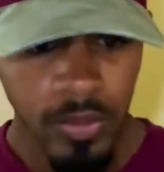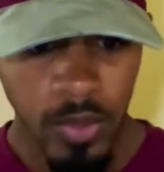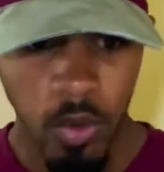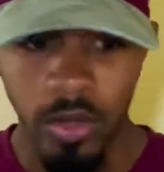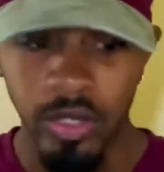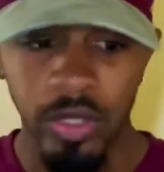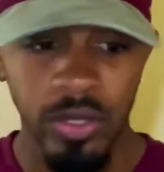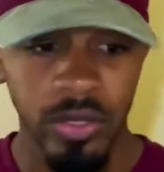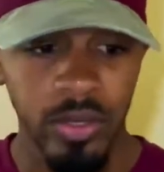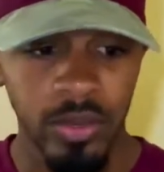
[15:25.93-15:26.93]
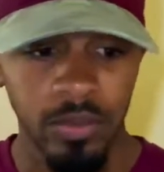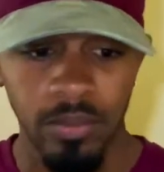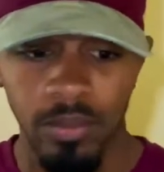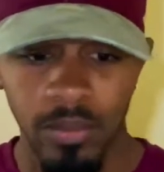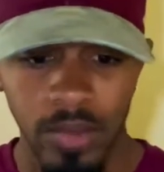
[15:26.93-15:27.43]
Or interior,
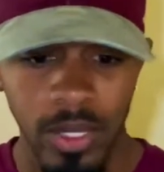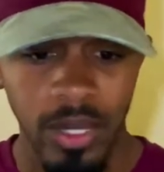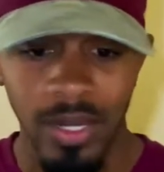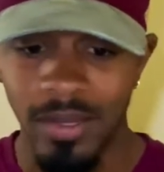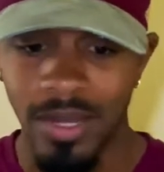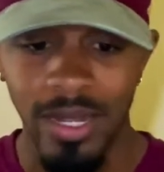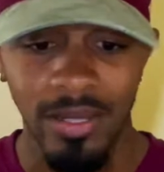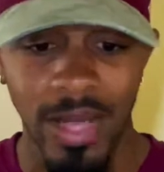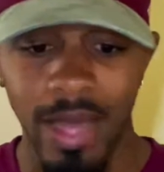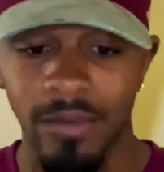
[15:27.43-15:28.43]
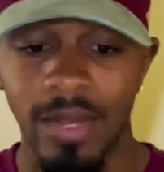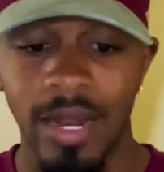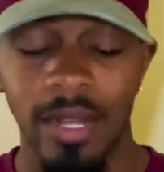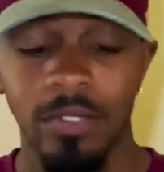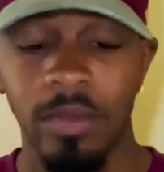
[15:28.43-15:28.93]
yeah, that
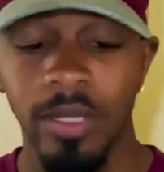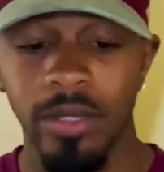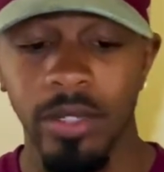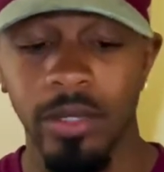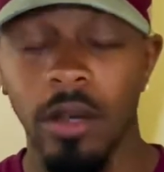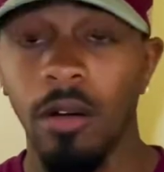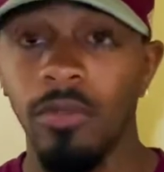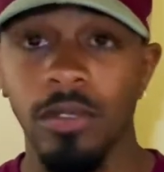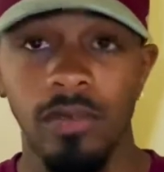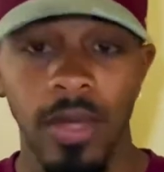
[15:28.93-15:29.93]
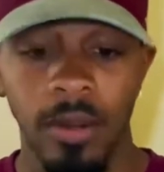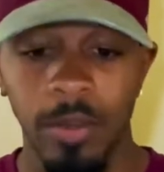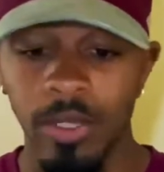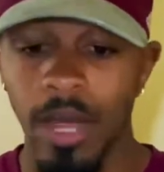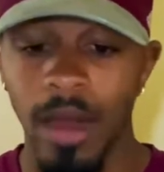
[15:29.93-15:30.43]
has to be interior offensive lineman.
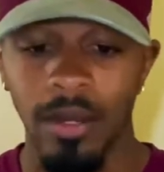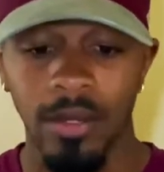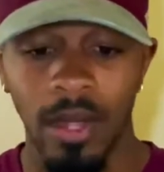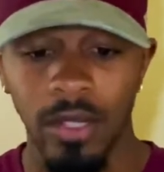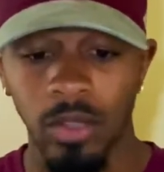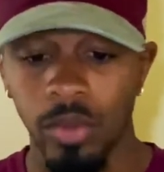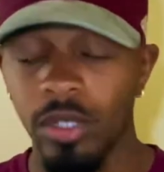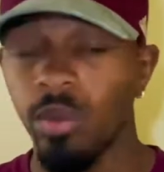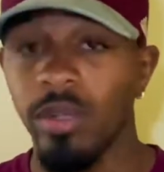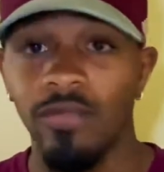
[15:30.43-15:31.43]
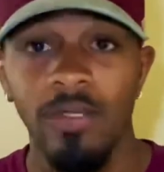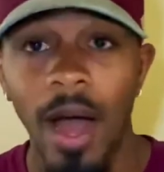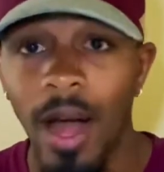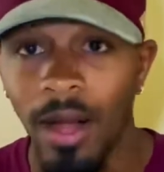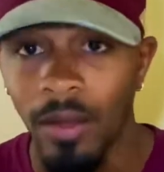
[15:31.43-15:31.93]
This guy's like
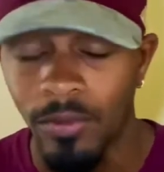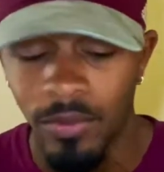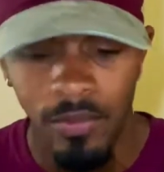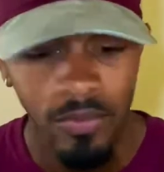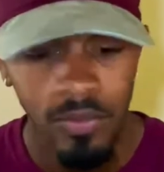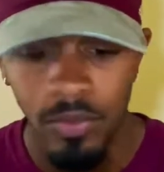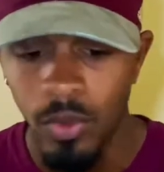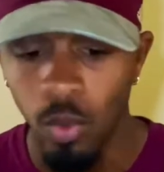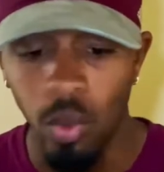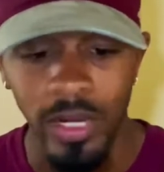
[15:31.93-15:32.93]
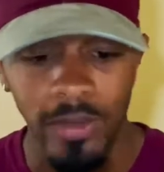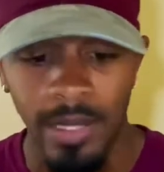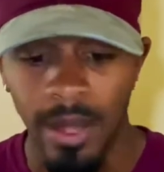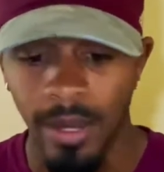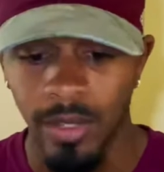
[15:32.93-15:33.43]
325, weight
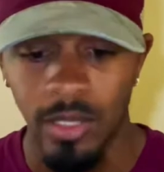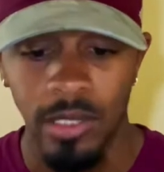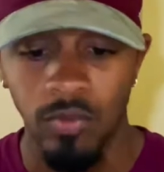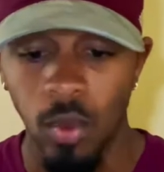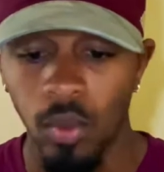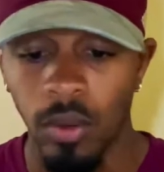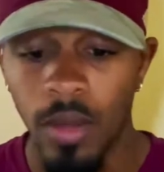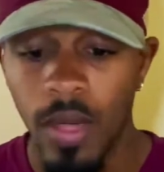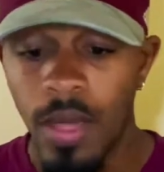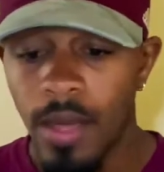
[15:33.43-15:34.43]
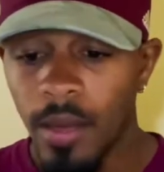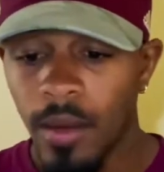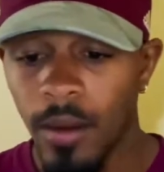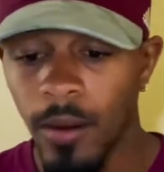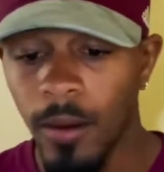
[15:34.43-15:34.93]
size, 6'4".
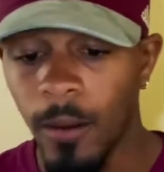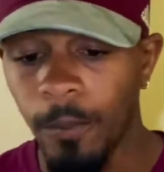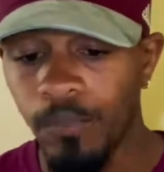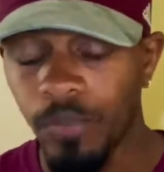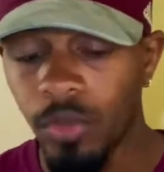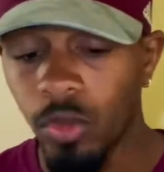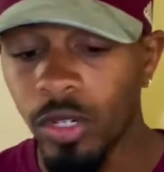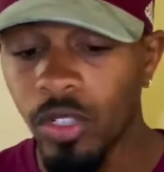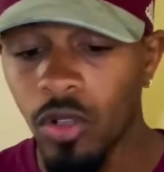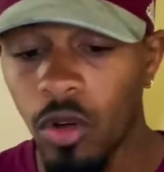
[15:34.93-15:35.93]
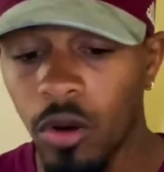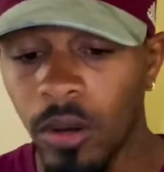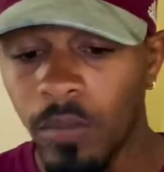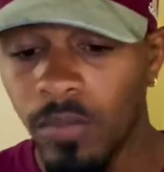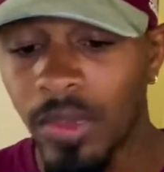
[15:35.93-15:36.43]

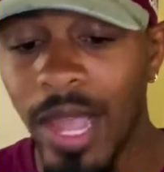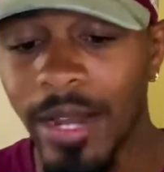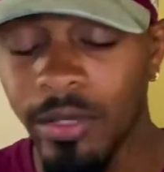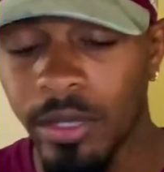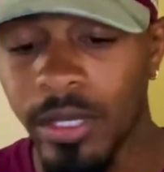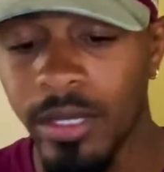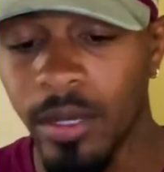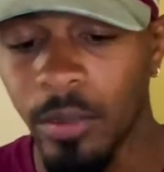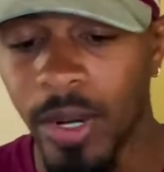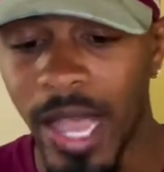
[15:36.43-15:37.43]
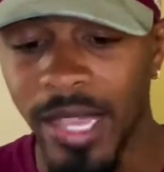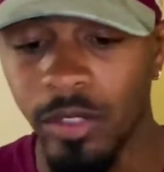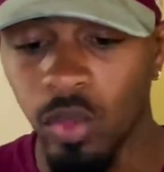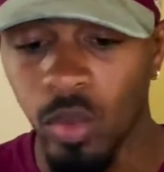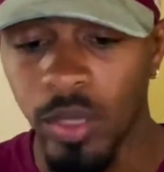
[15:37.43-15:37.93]
3-star nationally, number
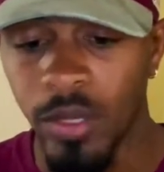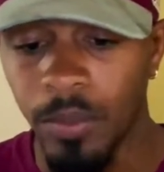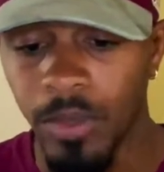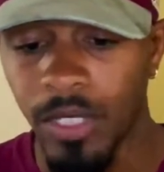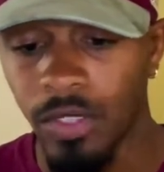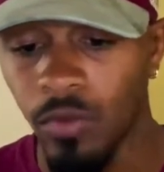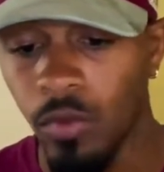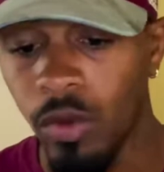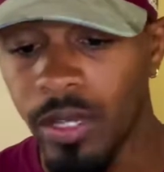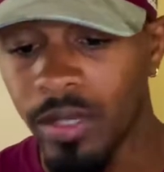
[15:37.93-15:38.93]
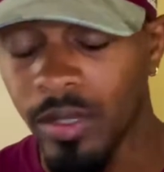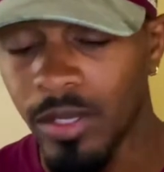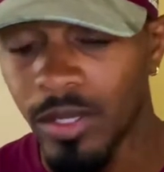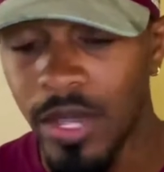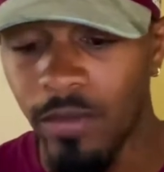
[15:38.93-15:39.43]
820, position 40,
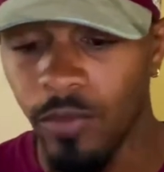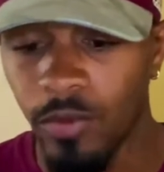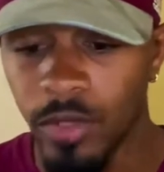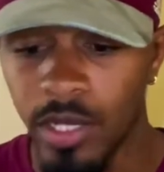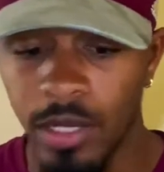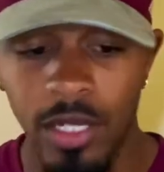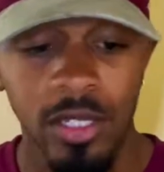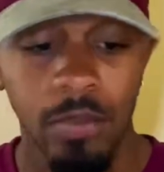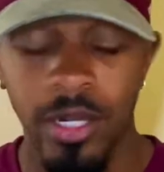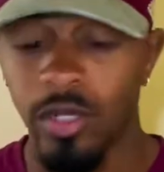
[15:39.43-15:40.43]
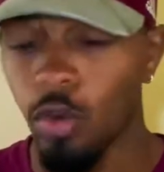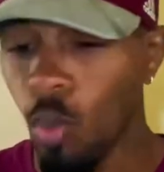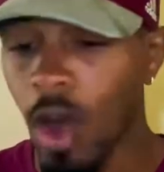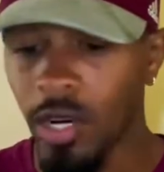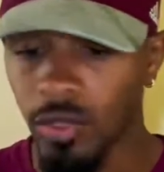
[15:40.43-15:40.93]
state 15. He's committed to
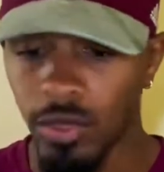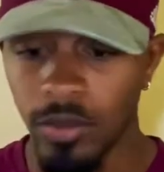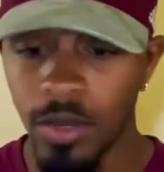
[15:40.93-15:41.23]
Washington.